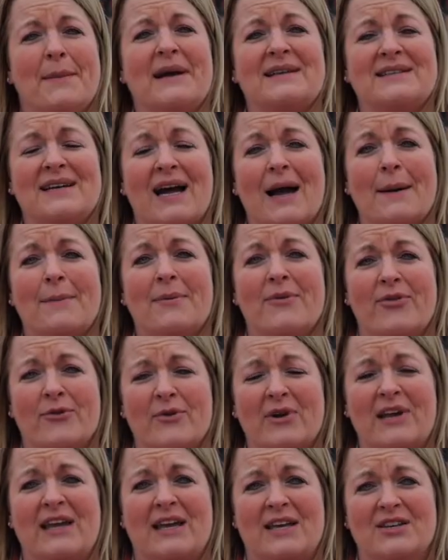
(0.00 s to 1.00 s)
My top
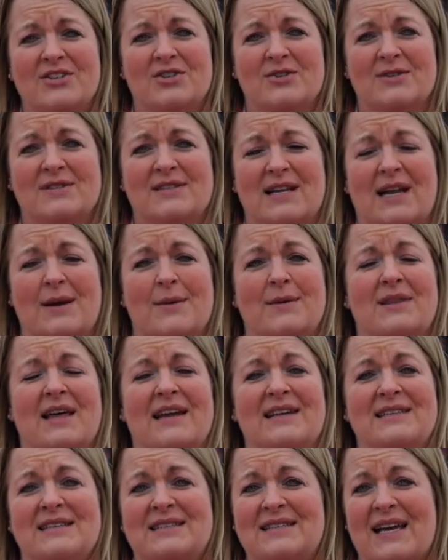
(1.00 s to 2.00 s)
three issues that I would
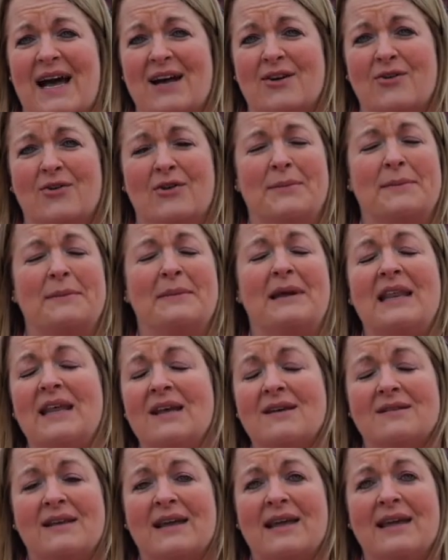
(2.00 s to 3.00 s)
like to tackle
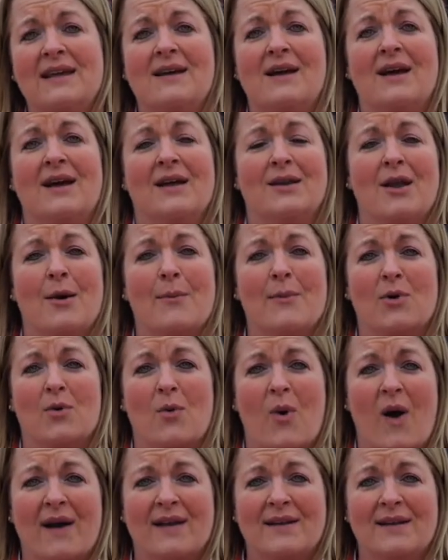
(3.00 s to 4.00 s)
immediately, number
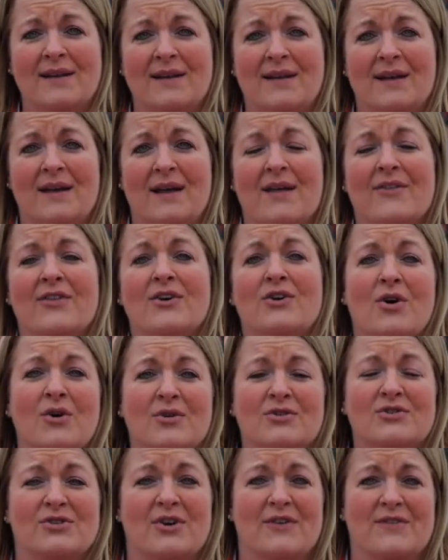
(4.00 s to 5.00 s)
one, the
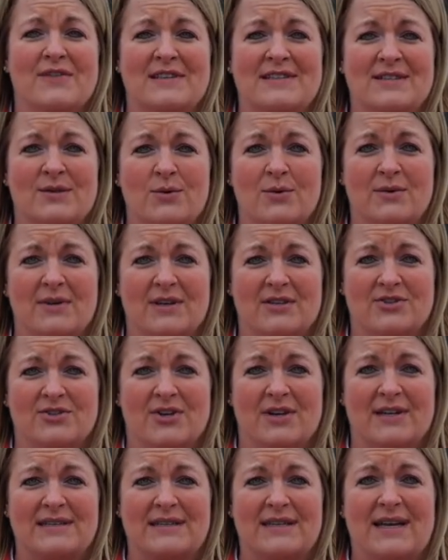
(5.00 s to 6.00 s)
culture of the school
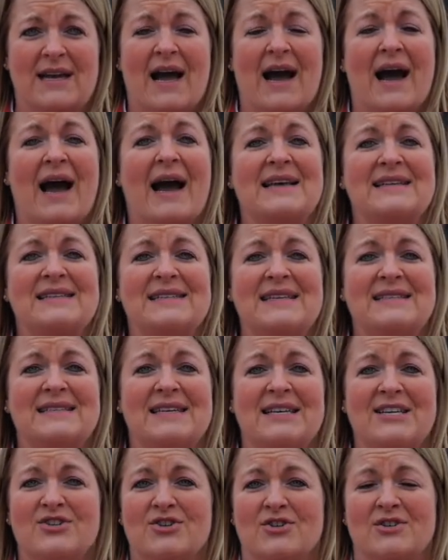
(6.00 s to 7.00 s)
district. I see
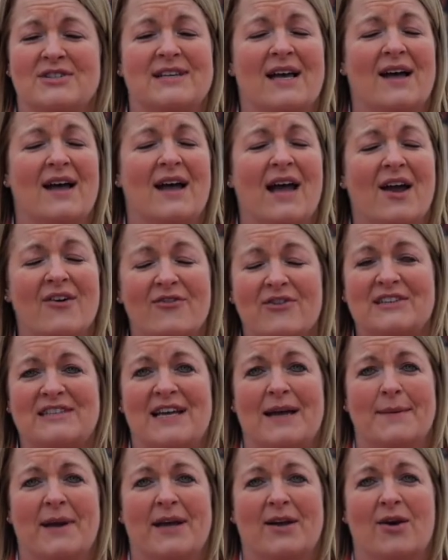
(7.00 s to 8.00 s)
teachers every
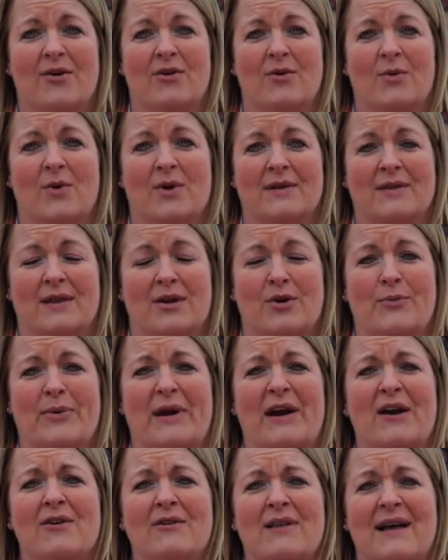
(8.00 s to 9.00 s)
time I go to work that are
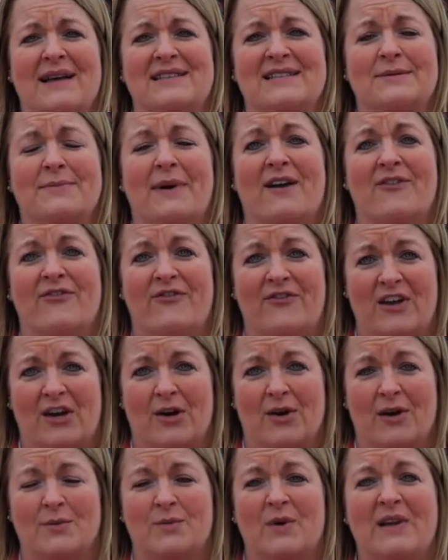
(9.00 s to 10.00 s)
paralyzed by
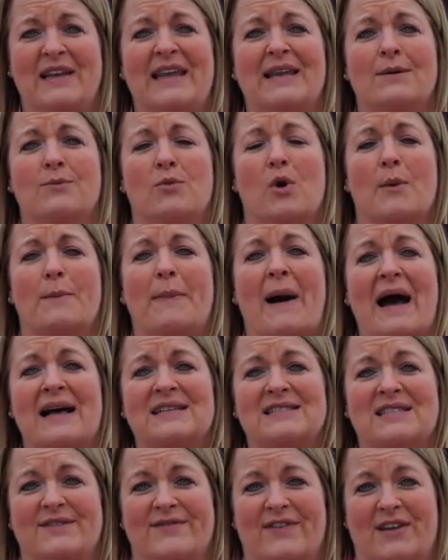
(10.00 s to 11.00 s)
fear, and we need a more
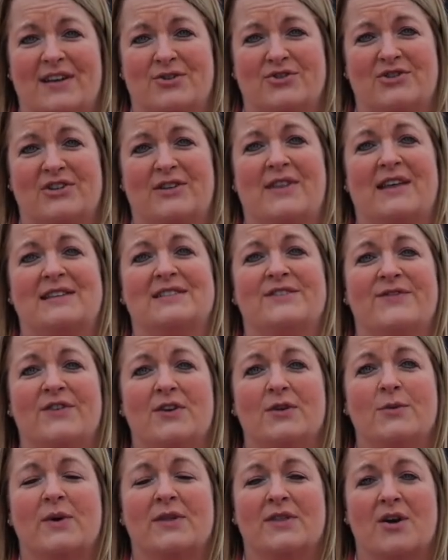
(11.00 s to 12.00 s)
positive energy that's
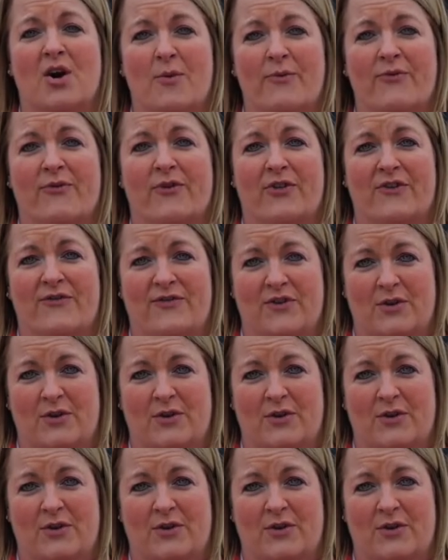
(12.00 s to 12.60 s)
filled with hope for the